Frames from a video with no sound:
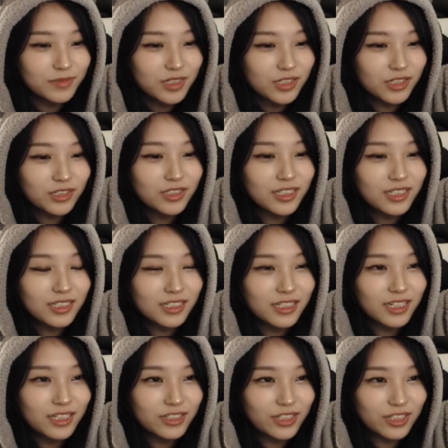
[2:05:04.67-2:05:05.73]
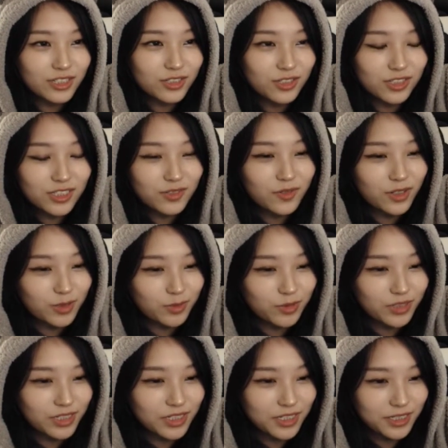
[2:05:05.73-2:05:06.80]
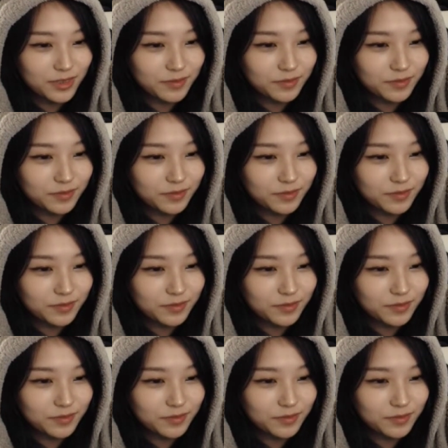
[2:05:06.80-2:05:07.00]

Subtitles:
Susie doesn't age yet. Susie's very pretty.